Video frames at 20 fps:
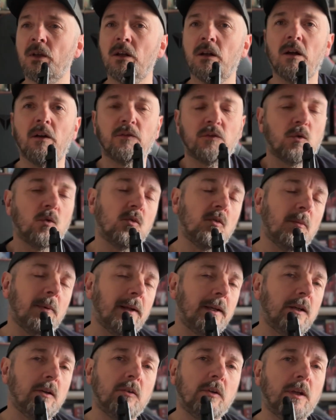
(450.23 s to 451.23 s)
I've talked
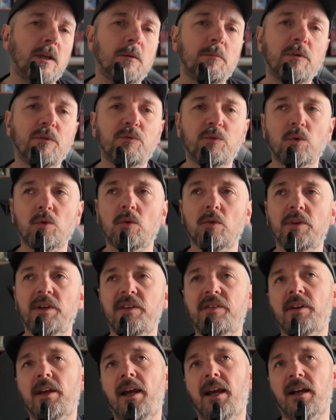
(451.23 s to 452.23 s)
about it on here before,
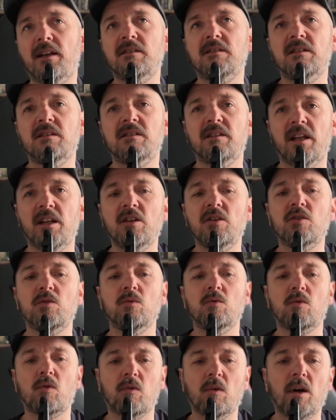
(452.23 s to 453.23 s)
this
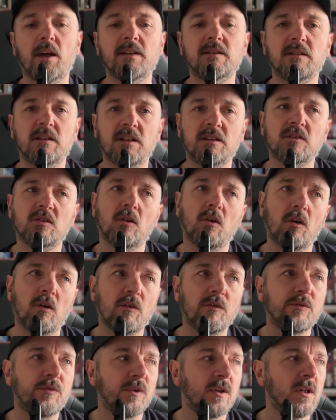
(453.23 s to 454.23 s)
existential crisis
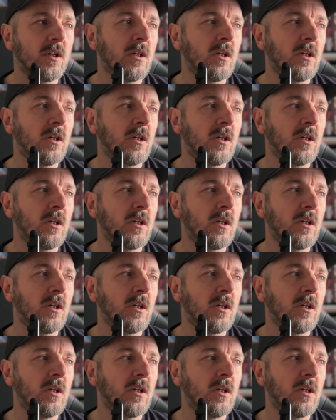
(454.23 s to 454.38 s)
of